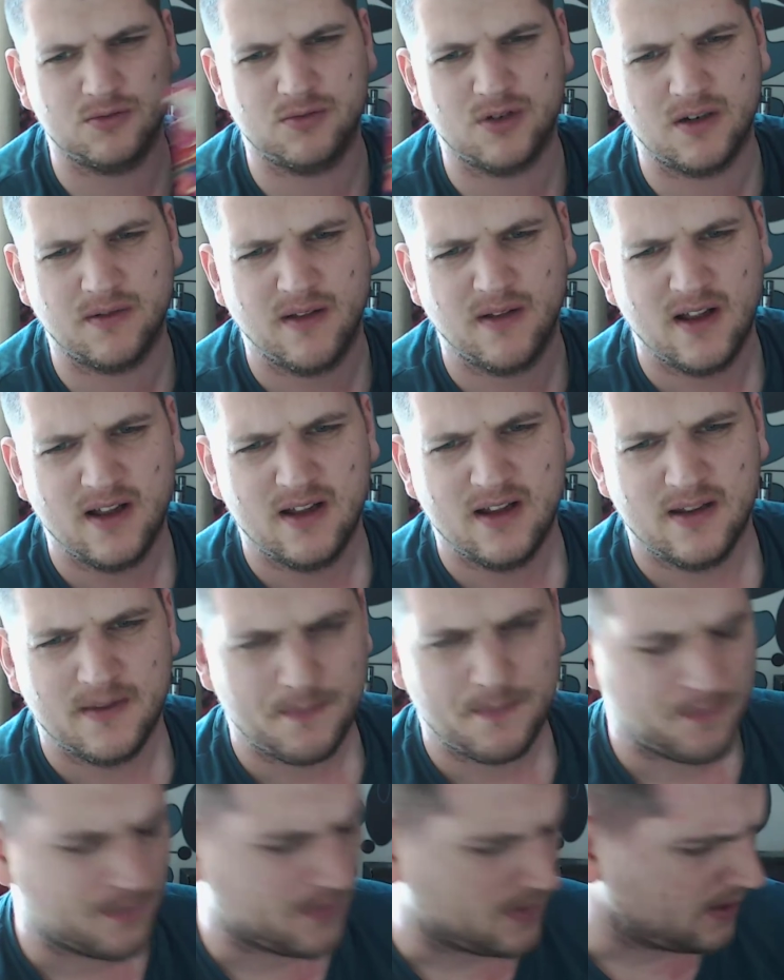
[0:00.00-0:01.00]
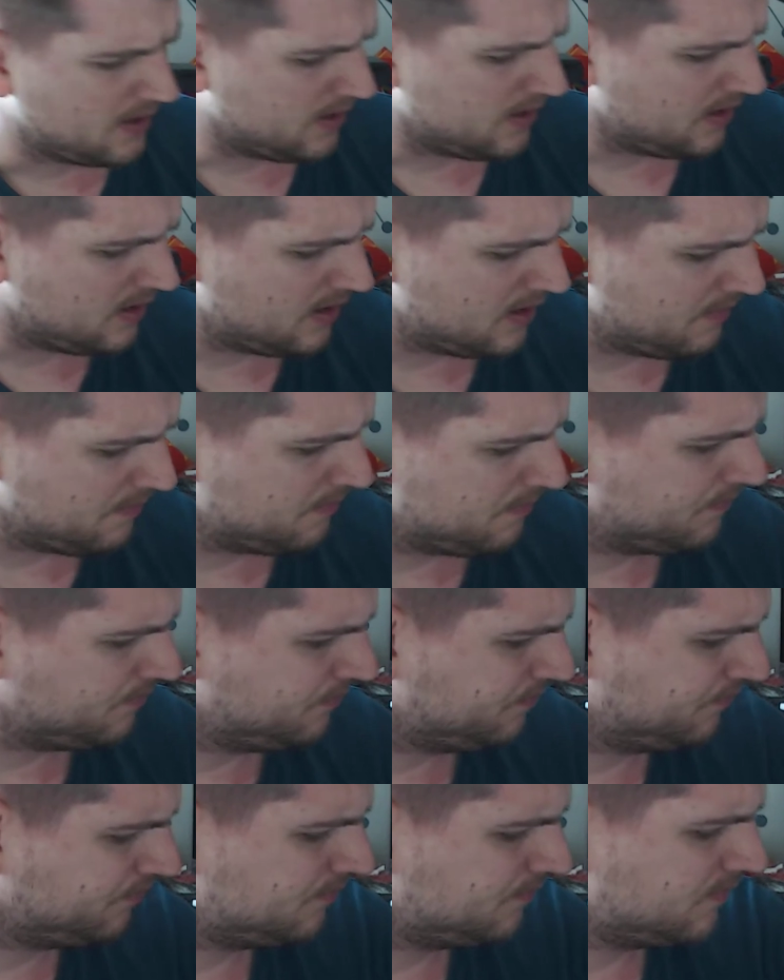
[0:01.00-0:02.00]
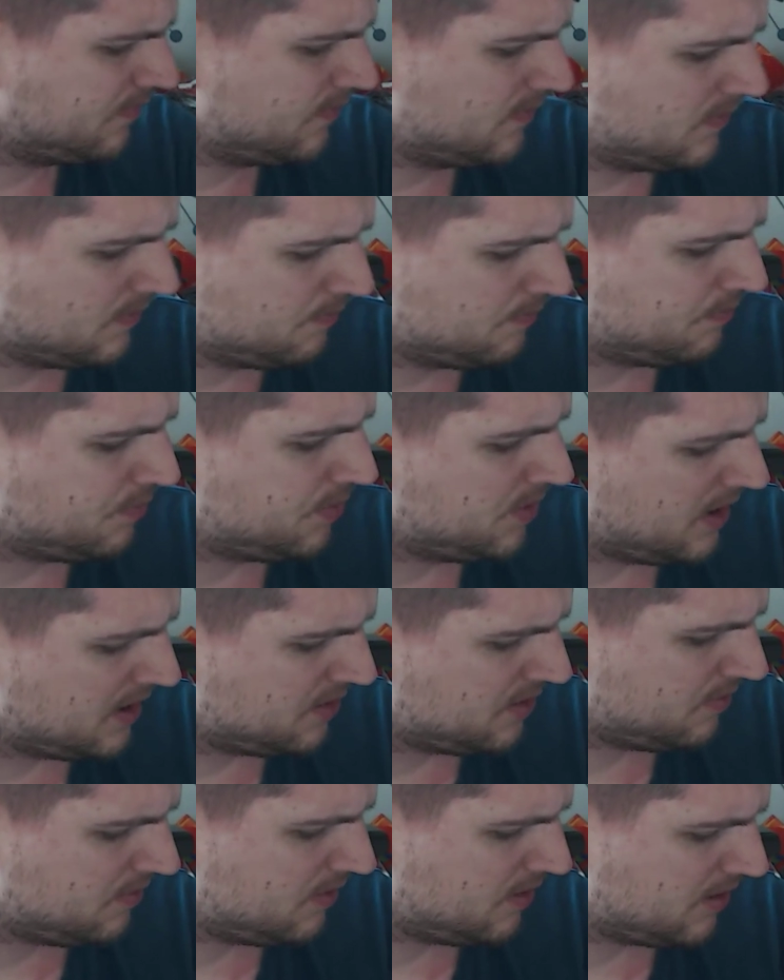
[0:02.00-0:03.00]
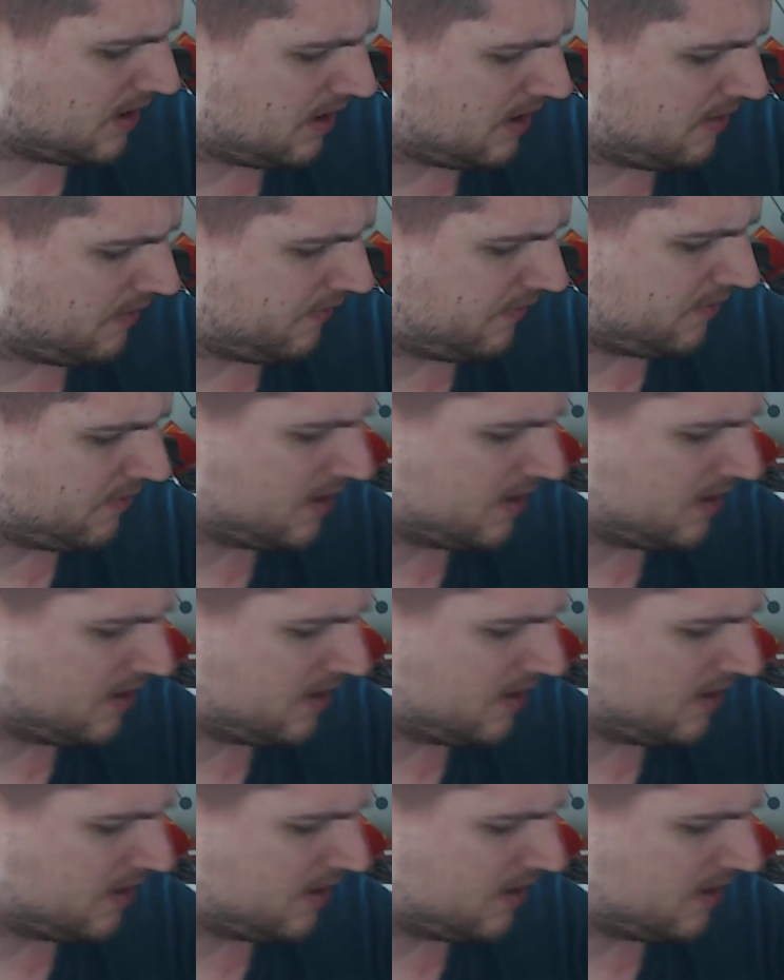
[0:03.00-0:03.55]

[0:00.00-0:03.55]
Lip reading: one, but I do look out for